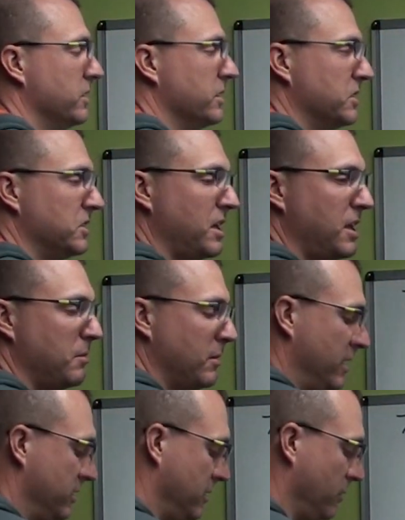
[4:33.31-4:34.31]
the same
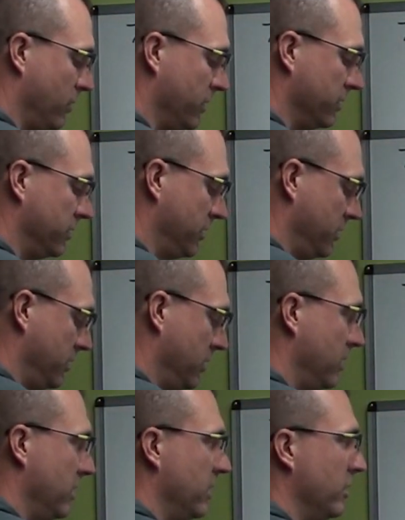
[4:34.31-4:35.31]
as it was
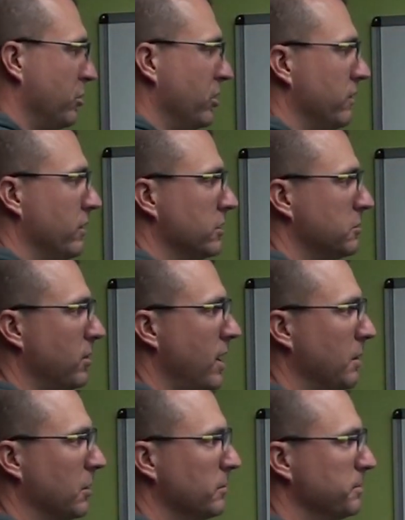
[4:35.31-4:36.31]
in the previous
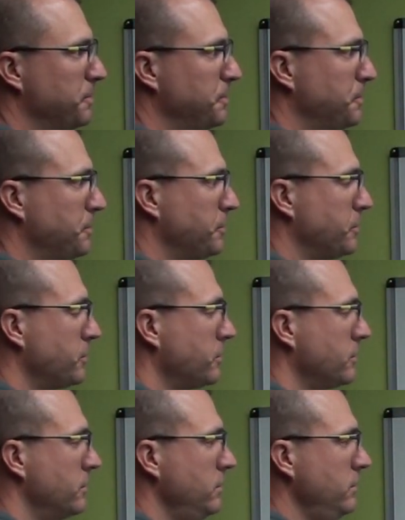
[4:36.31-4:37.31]
problem.
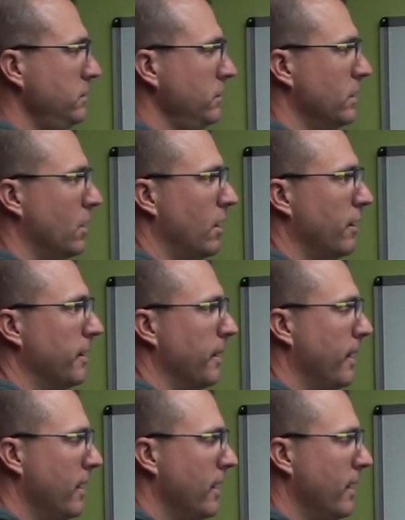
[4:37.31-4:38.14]
Alright.